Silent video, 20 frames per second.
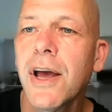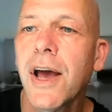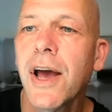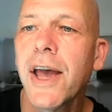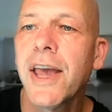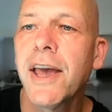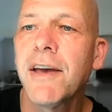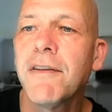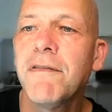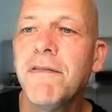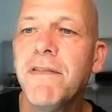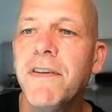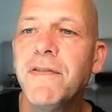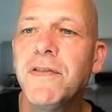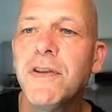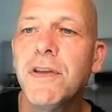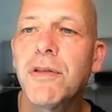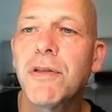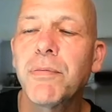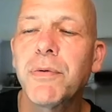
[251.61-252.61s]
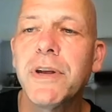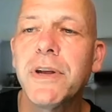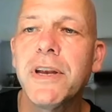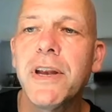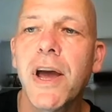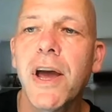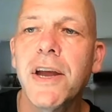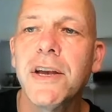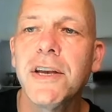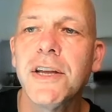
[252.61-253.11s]
I have
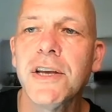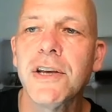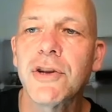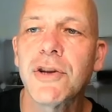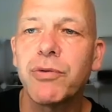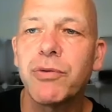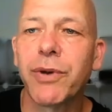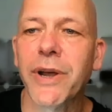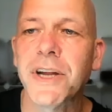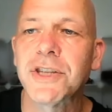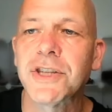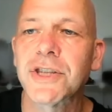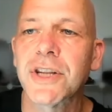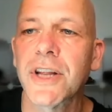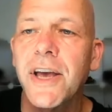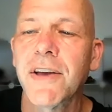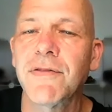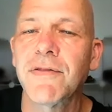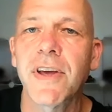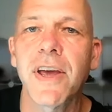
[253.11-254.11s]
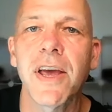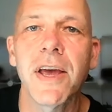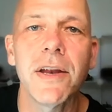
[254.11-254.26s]
5390 credits left. I